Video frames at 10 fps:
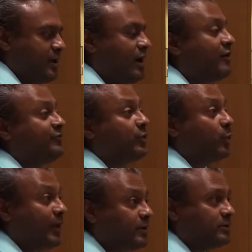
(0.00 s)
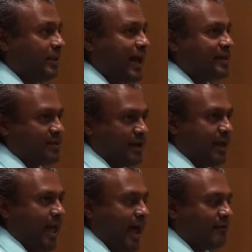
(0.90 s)
of the real class that I
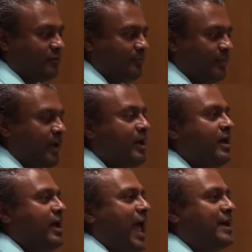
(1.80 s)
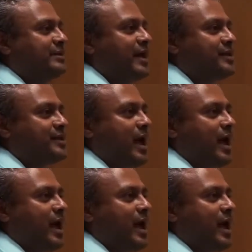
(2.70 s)
have, and thus